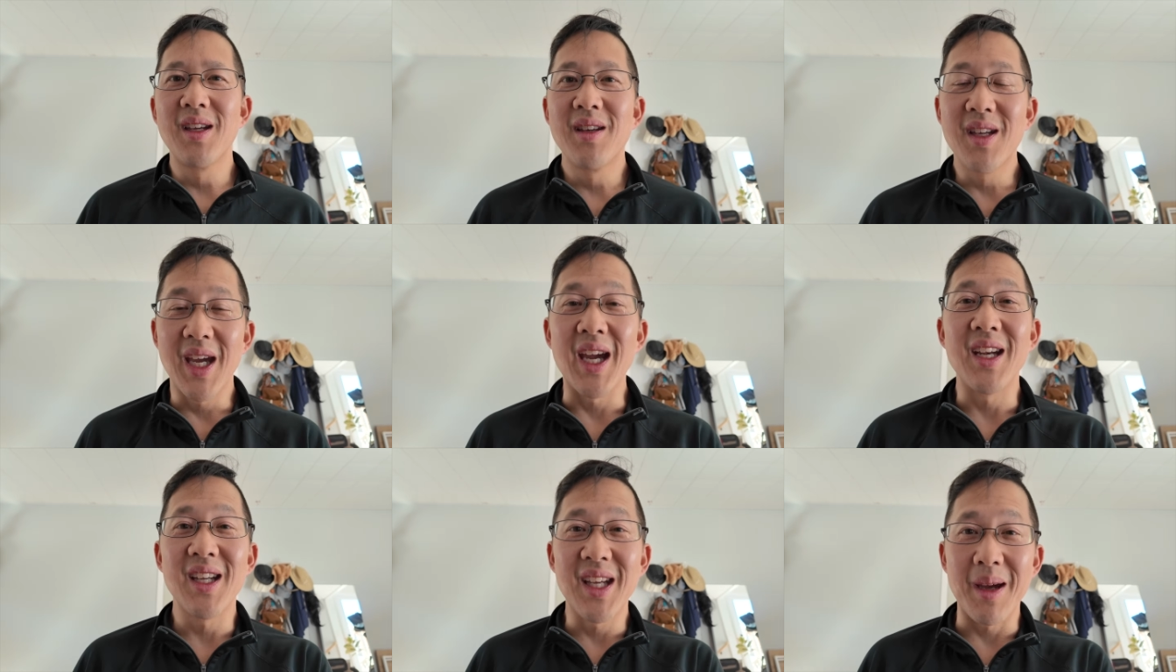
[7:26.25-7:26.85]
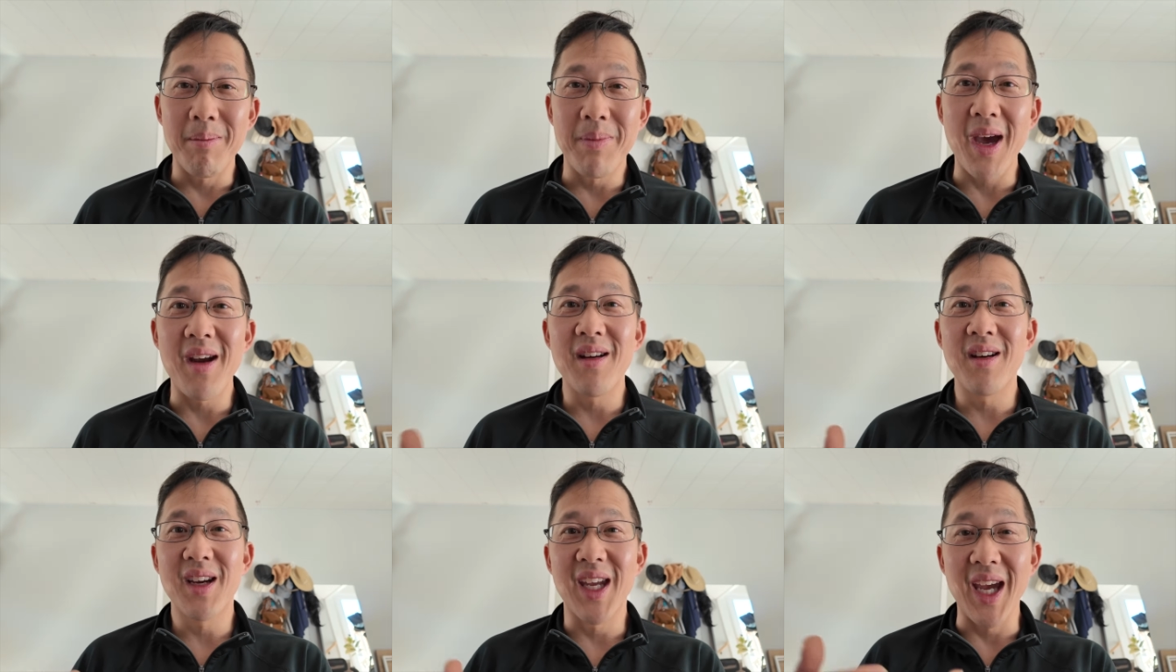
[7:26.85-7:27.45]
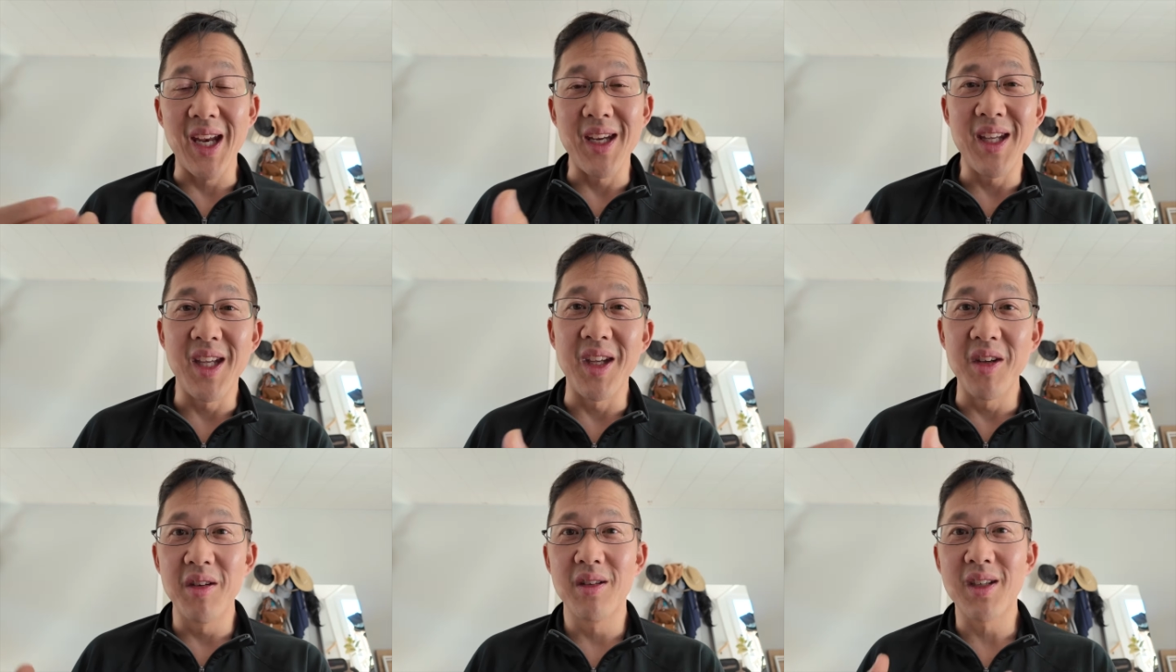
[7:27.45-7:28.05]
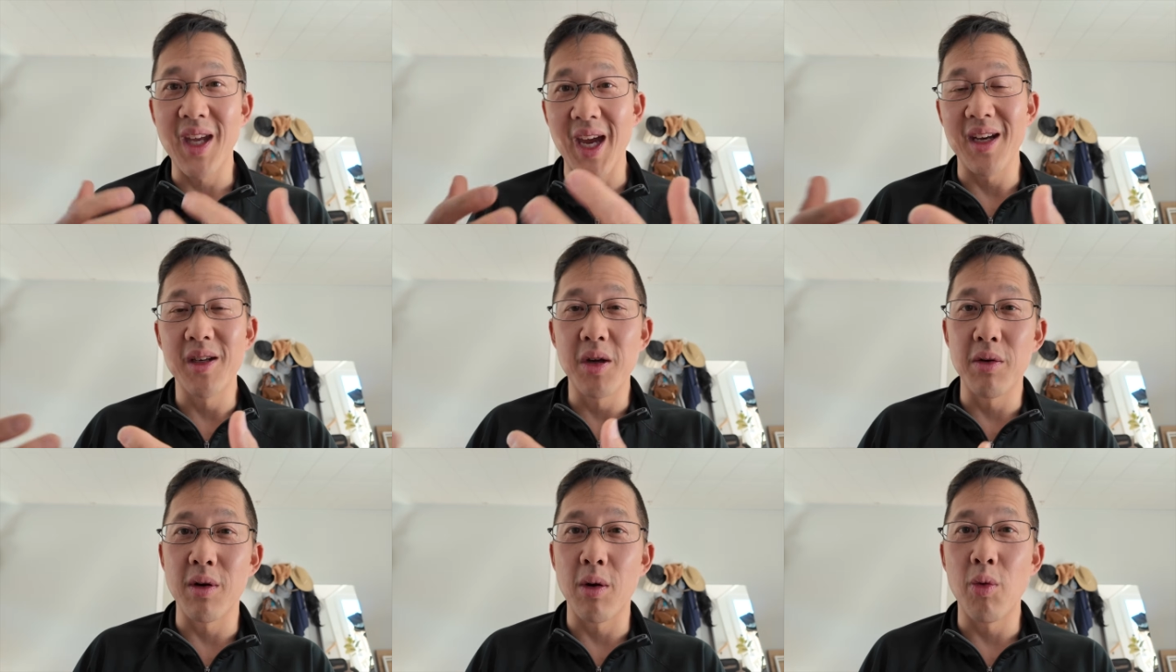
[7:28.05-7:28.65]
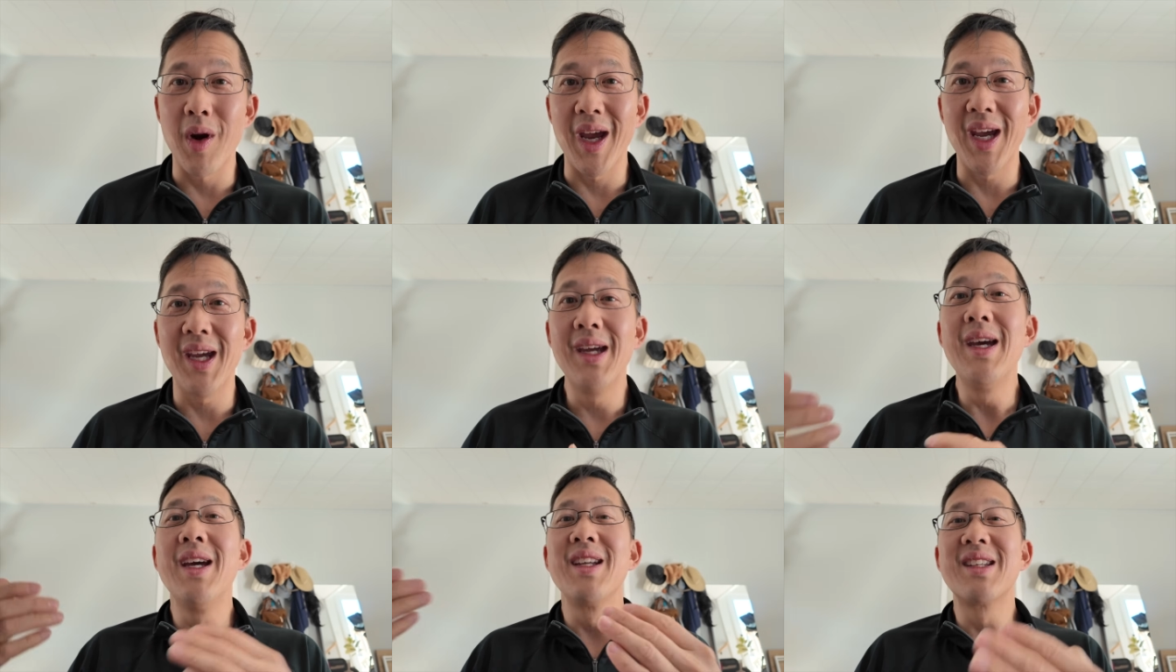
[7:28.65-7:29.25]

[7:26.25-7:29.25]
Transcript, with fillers: can get better, can heal, can go away,